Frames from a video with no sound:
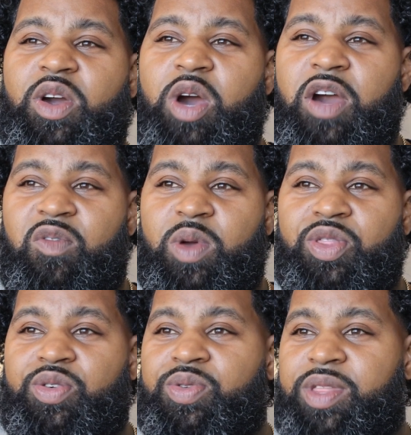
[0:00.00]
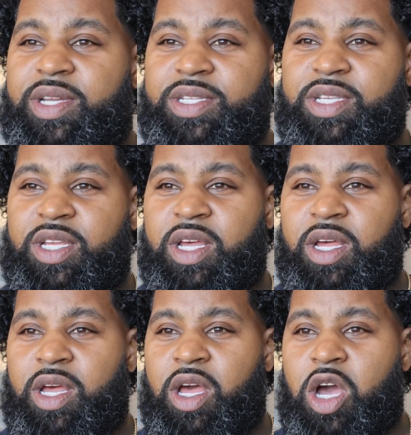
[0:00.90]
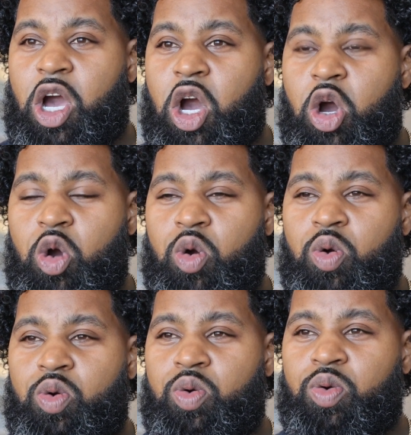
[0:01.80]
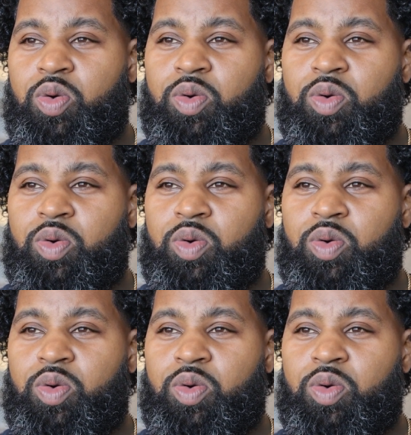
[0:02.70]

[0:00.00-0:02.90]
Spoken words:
though I went through this whole